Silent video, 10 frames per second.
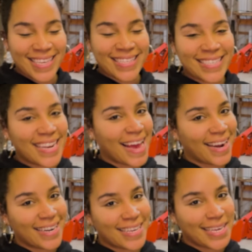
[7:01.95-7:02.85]
it's
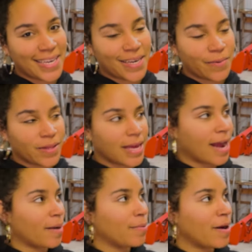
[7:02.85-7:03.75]
Natalie here with
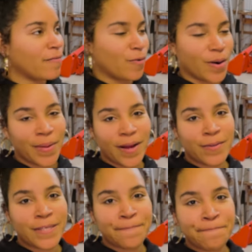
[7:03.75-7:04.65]
Our Brown Farmhouse.